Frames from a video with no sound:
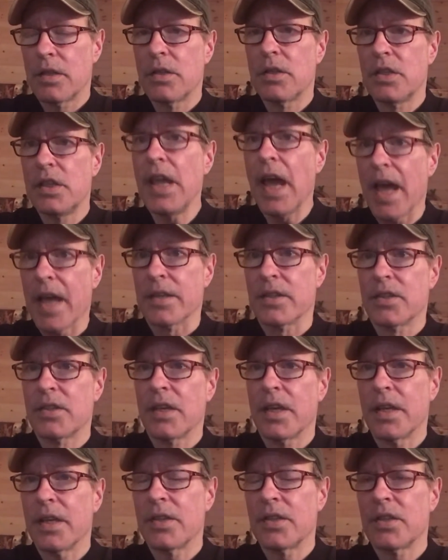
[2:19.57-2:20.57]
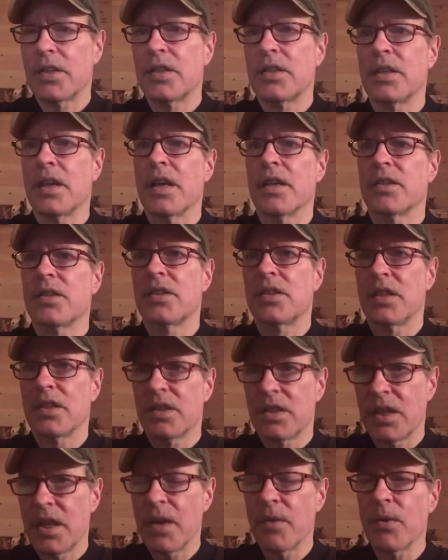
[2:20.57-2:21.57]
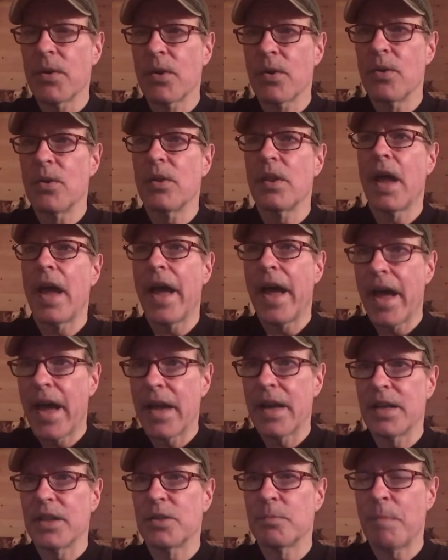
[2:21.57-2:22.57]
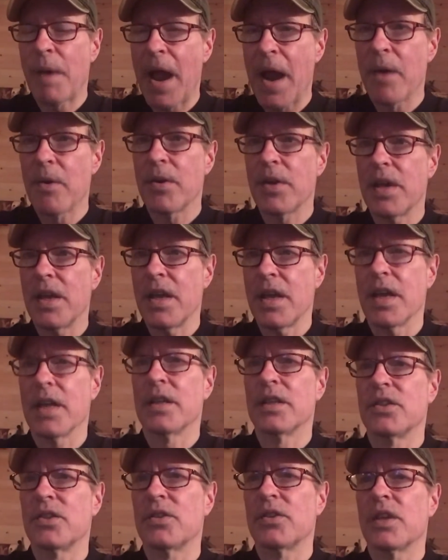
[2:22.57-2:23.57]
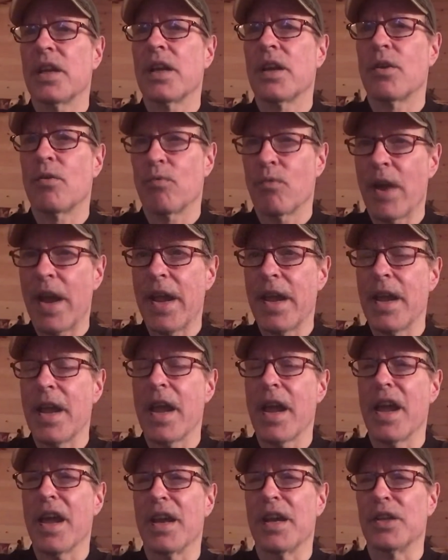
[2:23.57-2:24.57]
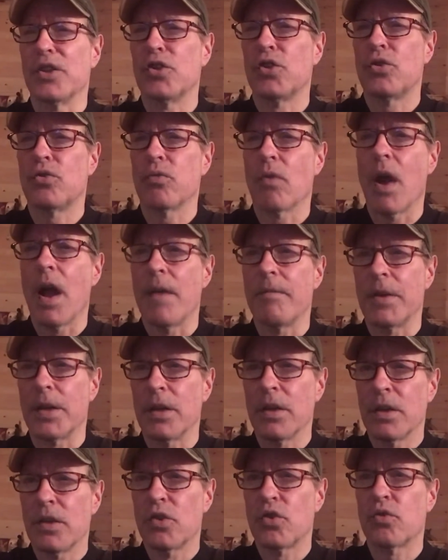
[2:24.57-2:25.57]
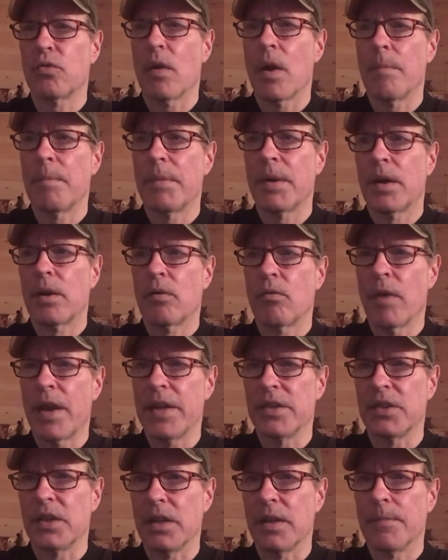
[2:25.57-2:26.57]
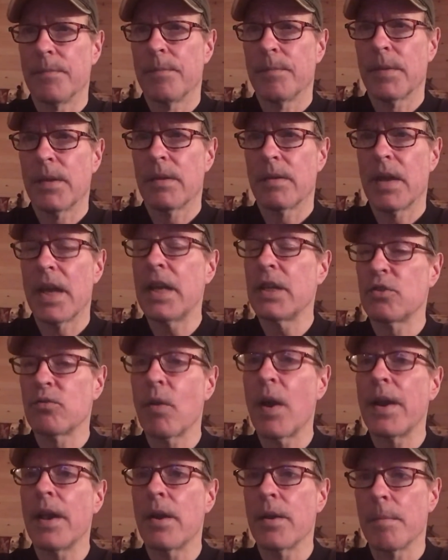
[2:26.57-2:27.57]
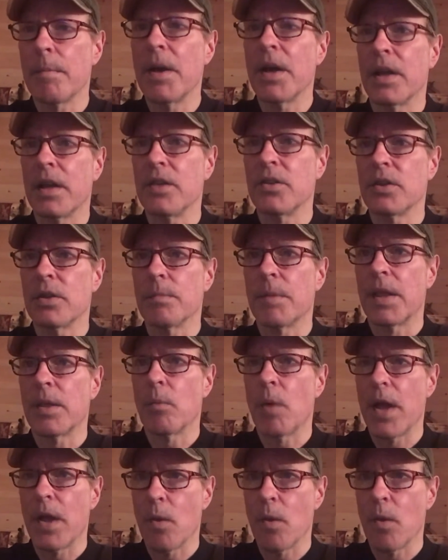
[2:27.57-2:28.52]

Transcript: yes, it's a satirical ad. It's parody. It's great, and it's driving Trump crazy, and it's right on the money too. By the way,